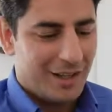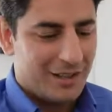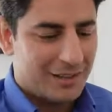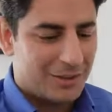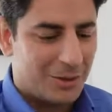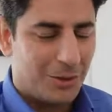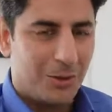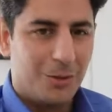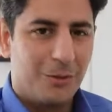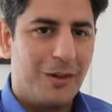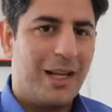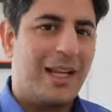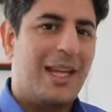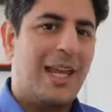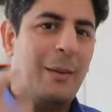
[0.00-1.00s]
So
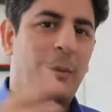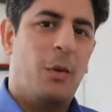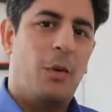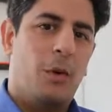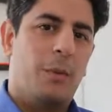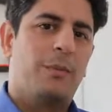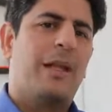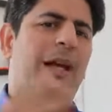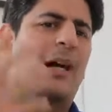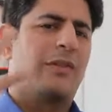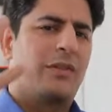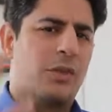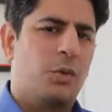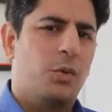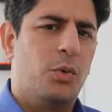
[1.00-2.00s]
when I came home, like
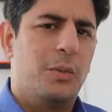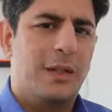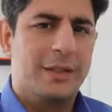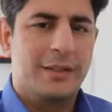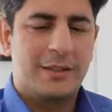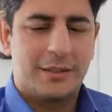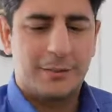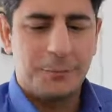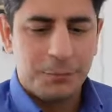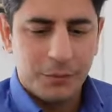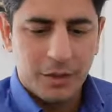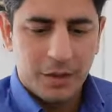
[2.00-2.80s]
after 2 months,